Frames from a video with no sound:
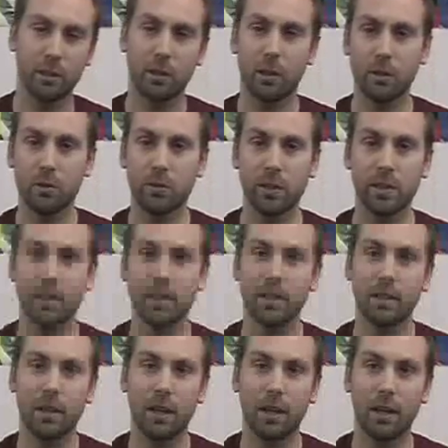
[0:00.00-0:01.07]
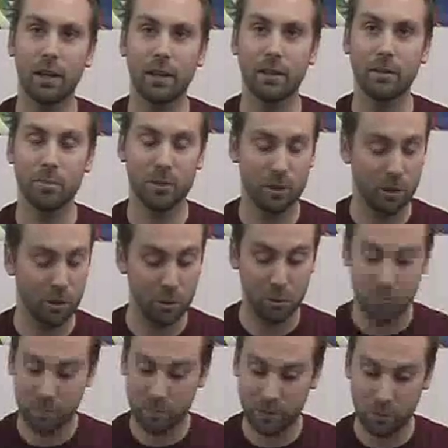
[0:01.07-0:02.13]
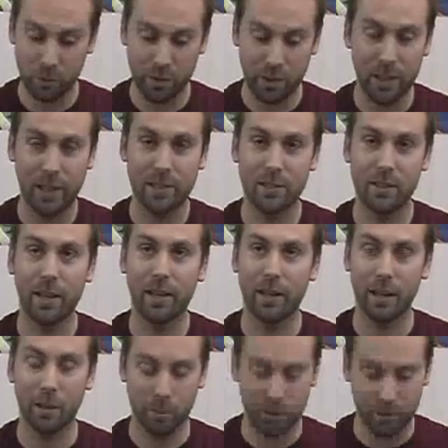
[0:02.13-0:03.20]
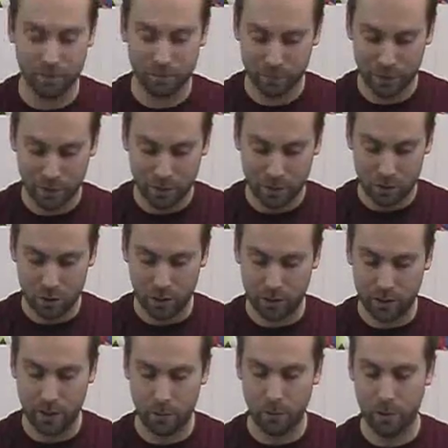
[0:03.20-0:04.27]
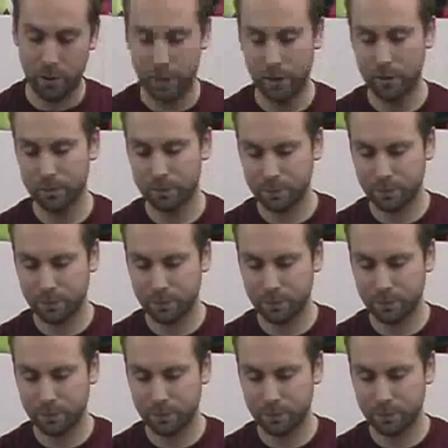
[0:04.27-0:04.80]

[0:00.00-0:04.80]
the country. So what are the odds of that happening? Check that one out.